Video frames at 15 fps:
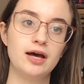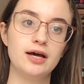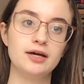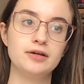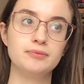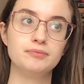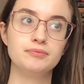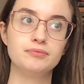
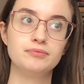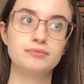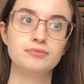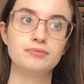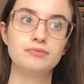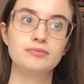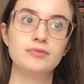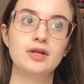And
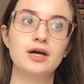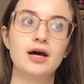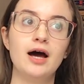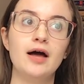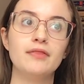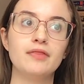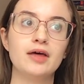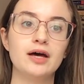
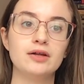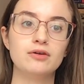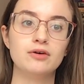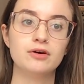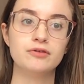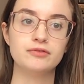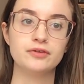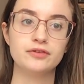then
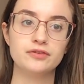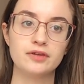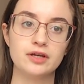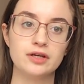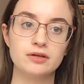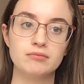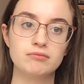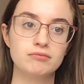
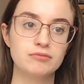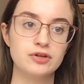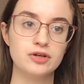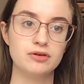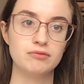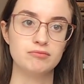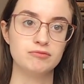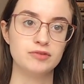obviously
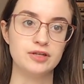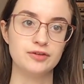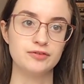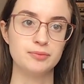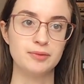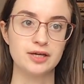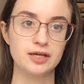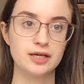you need
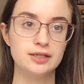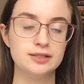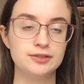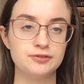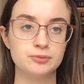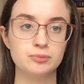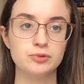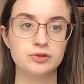to make it a
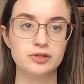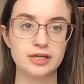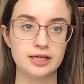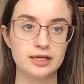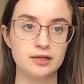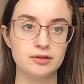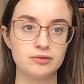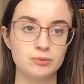
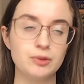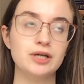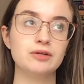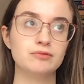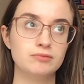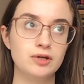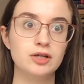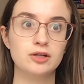
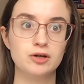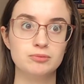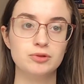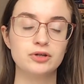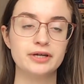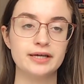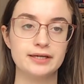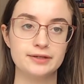lot
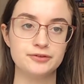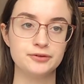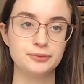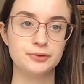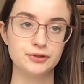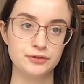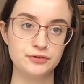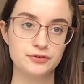more geared
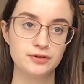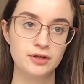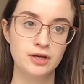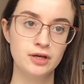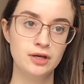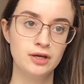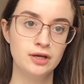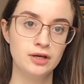towards
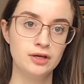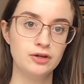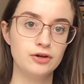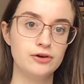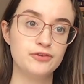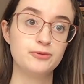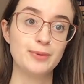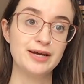
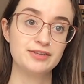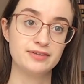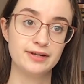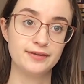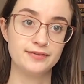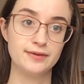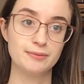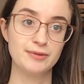your
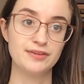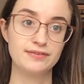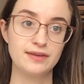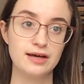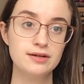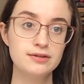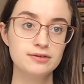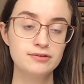specialism
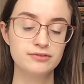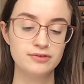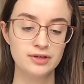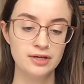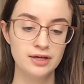itself.